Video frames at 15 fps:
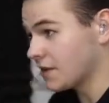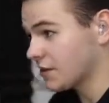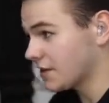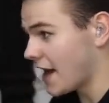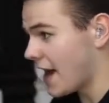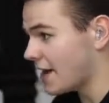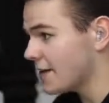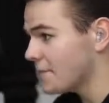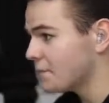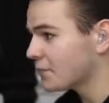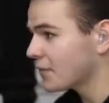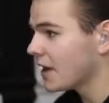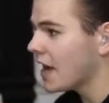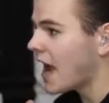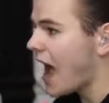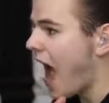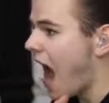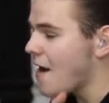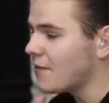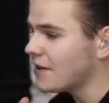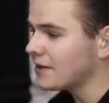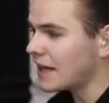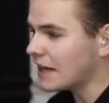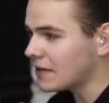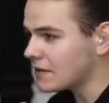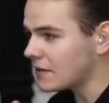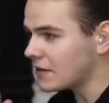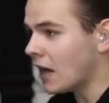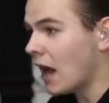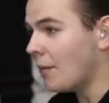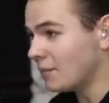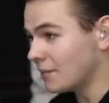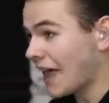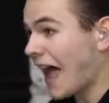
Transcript: internet, having like uh,